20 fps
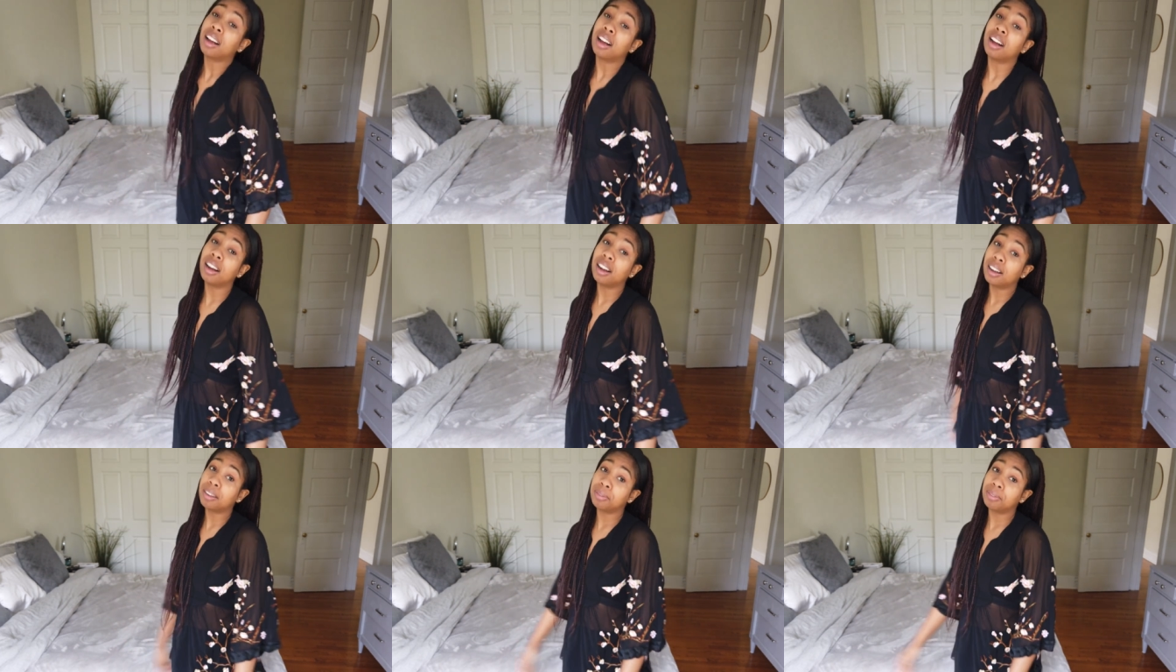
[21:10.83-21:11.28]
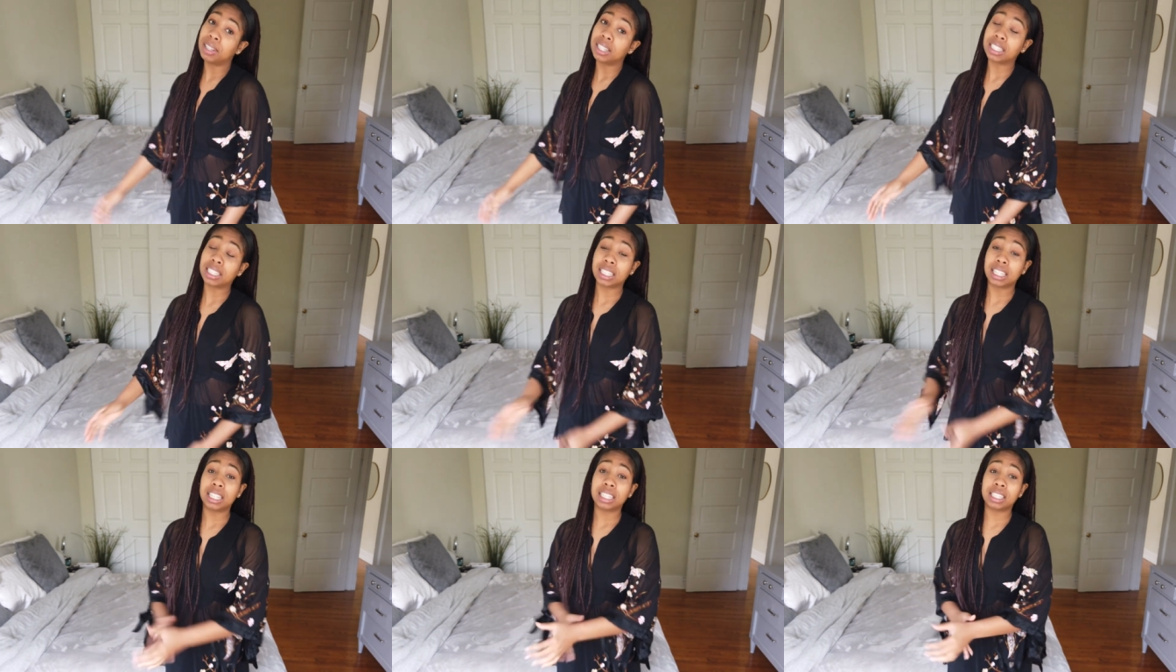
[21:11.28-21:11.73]
of the
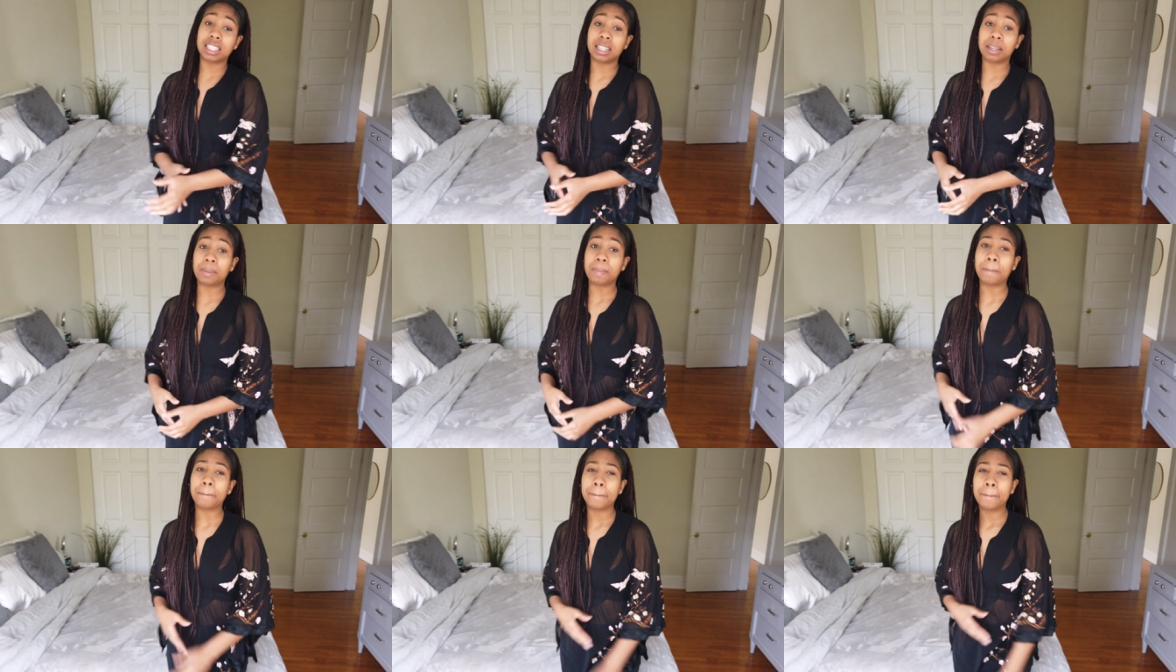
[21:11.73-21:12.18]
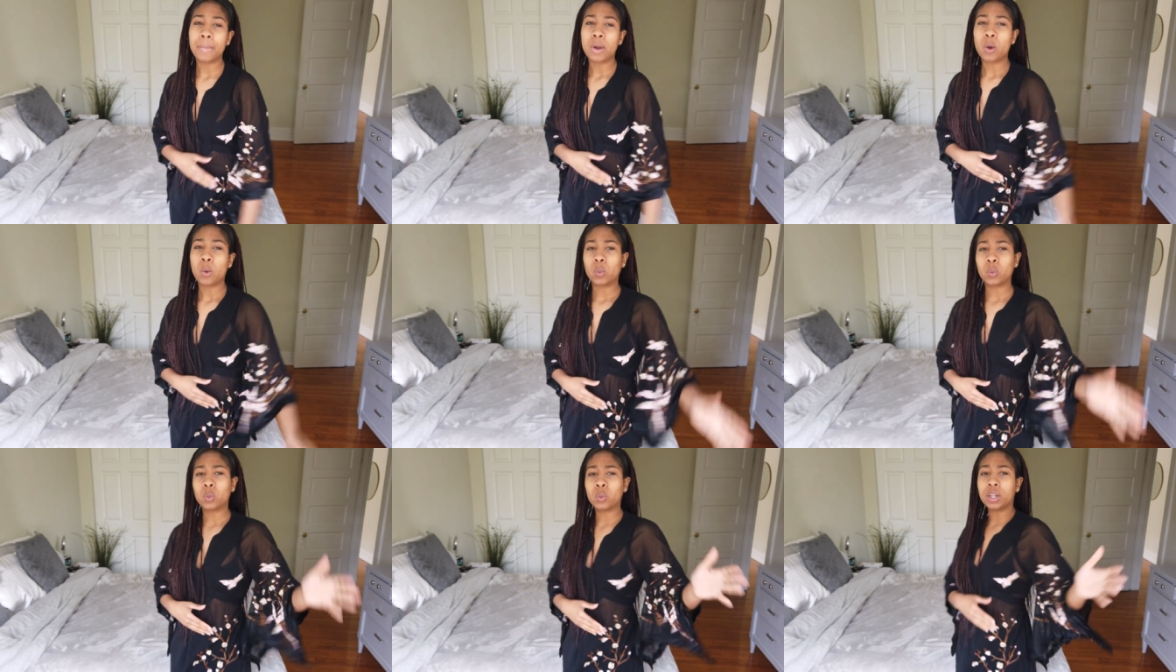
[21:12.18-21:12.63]
season
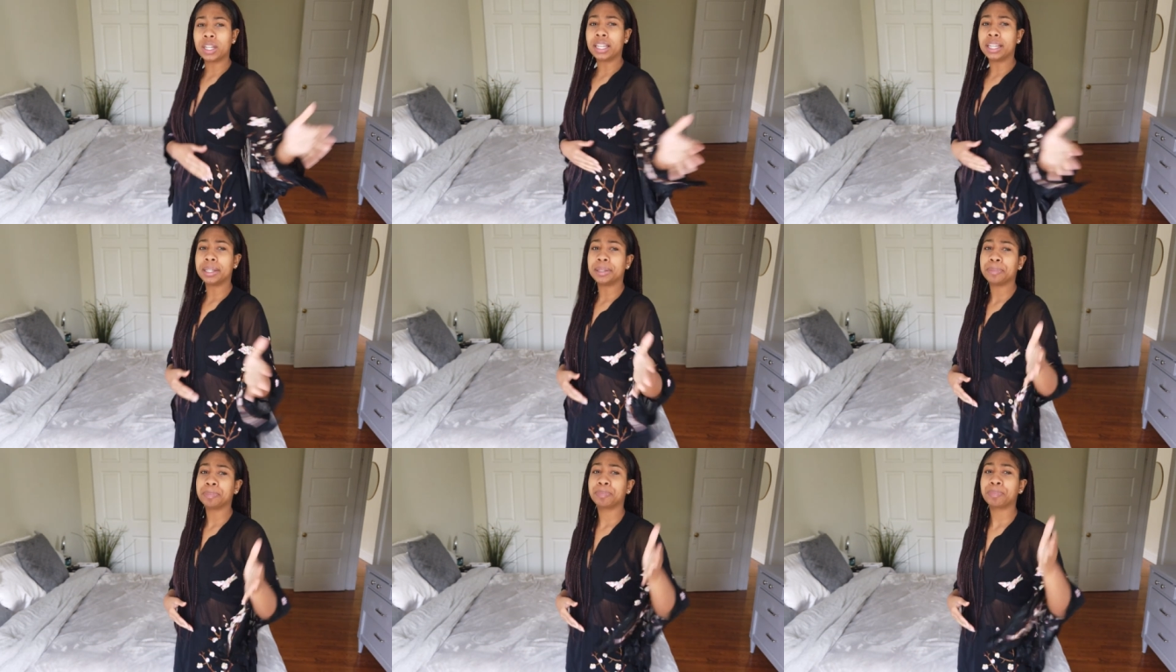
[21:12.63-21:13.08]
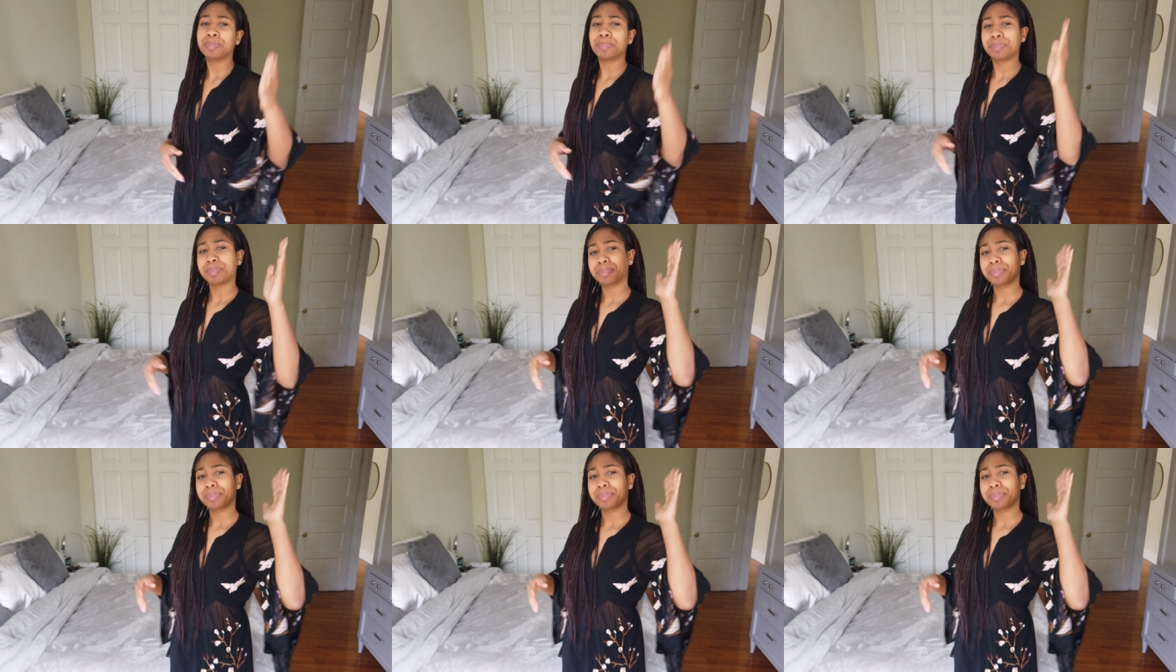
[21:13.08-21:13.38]
when